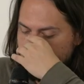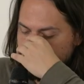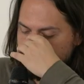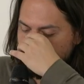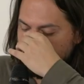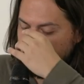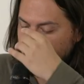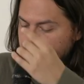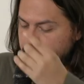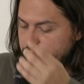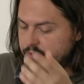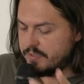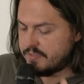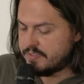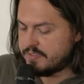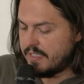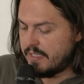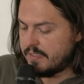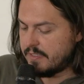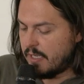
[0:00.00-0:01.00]
trying to
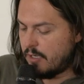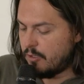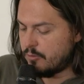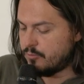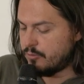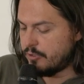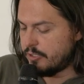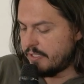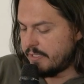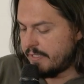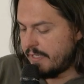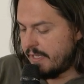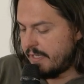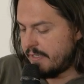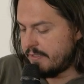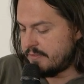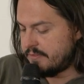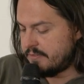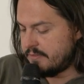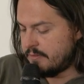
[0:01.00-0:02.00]
understand how to
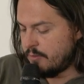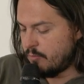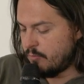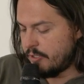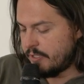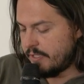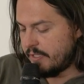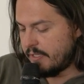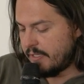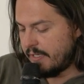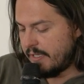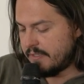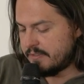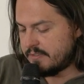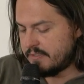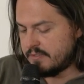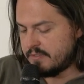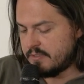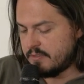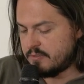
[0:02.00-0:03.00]
organize the working
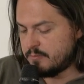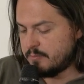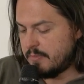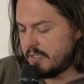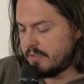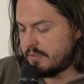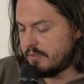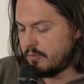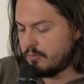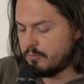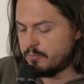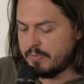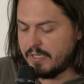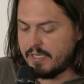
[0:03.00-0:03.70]
classes dismantled